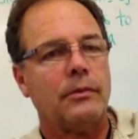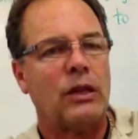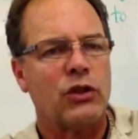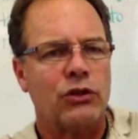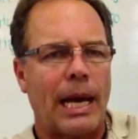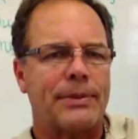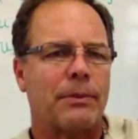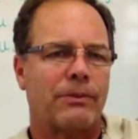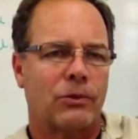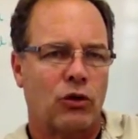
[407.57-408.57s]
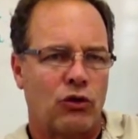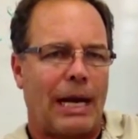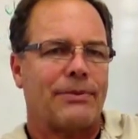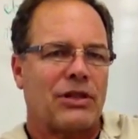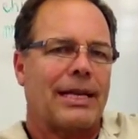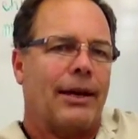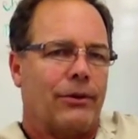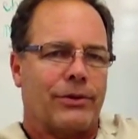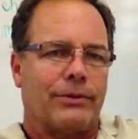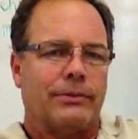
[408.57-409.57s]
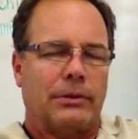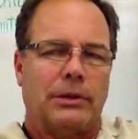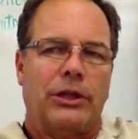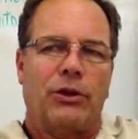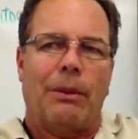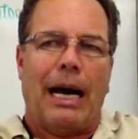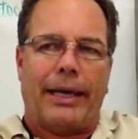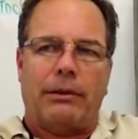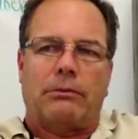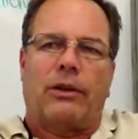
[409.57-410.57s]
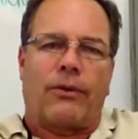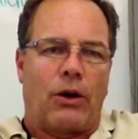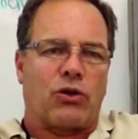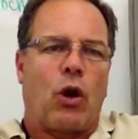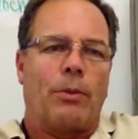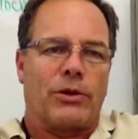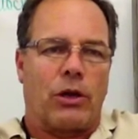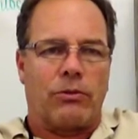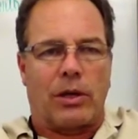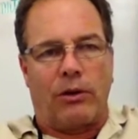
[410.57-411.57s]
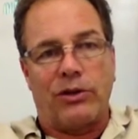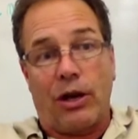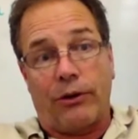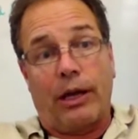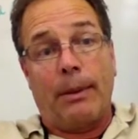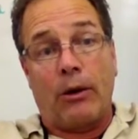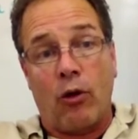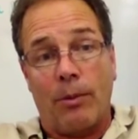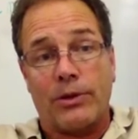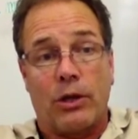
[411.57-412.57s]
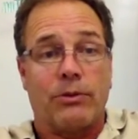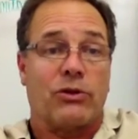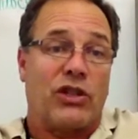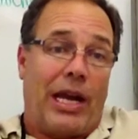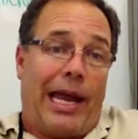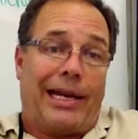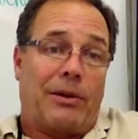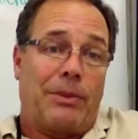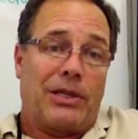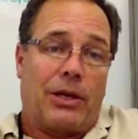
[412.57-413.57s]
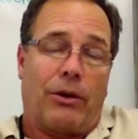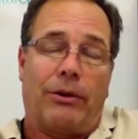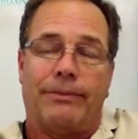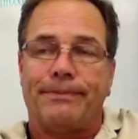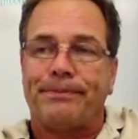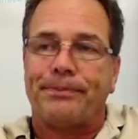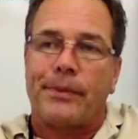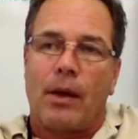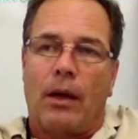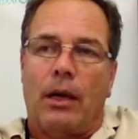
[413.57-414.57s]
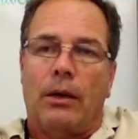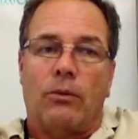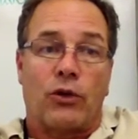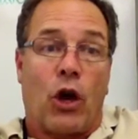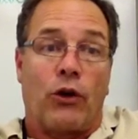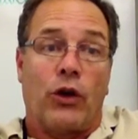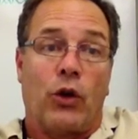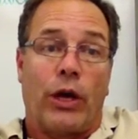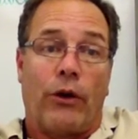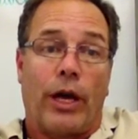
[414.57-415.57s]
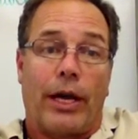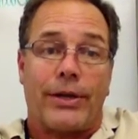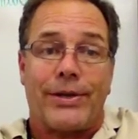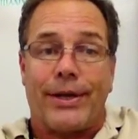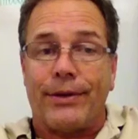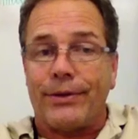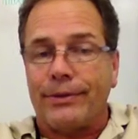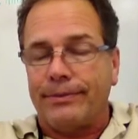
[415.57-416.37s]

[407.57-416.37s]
Two types of cells in your body as far as chromosomes go. You start thinking about chromosomes or genetic material. We're talking eukaryotic cells.